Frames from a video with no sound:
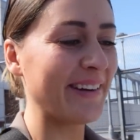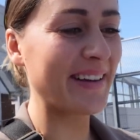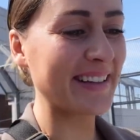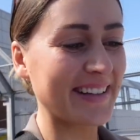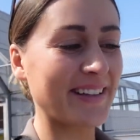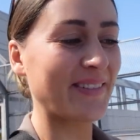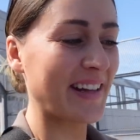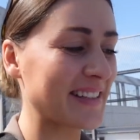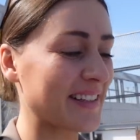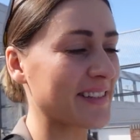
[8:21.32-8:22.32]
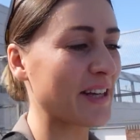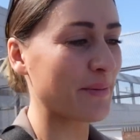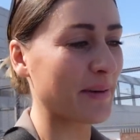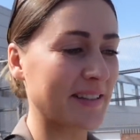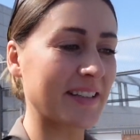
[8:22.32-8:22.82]
I went to the place I was
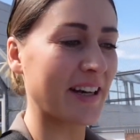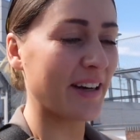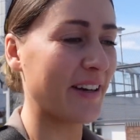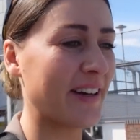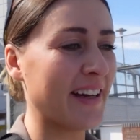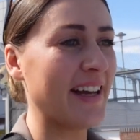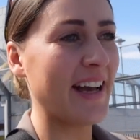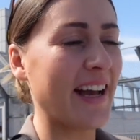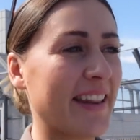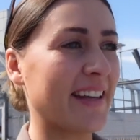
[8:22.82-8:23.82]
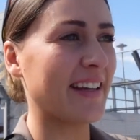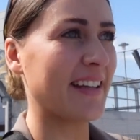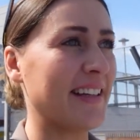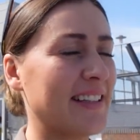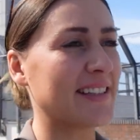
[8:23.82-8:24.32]
hoping to go and
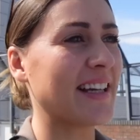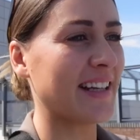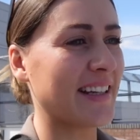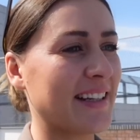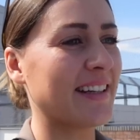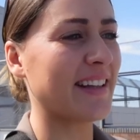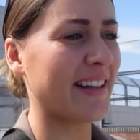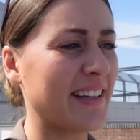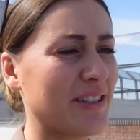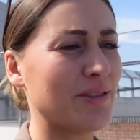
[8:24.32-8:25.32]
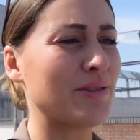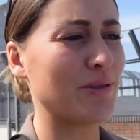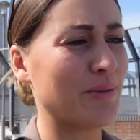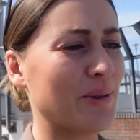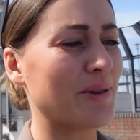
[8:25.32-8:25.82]
they said that they do
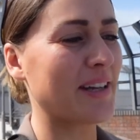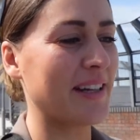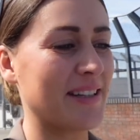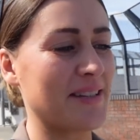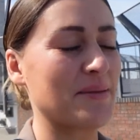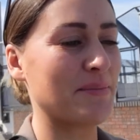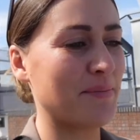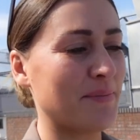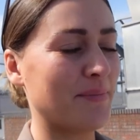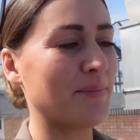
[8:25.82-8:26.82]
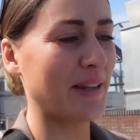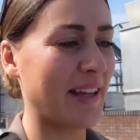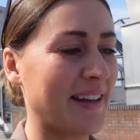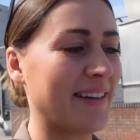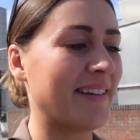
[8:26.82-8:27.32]
do walk-ins, but
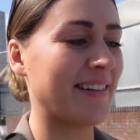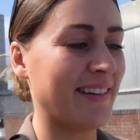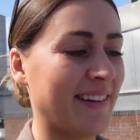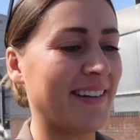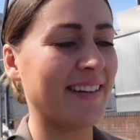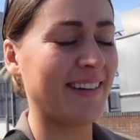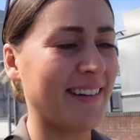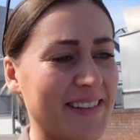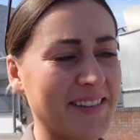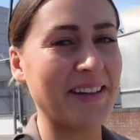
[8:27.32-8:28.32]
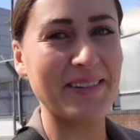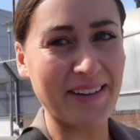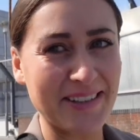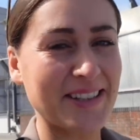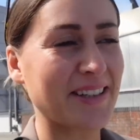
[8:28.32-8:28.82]
then I don't know,
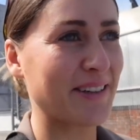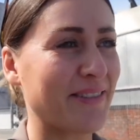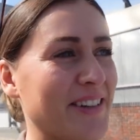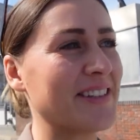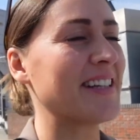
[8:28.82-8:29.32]
I was so confused.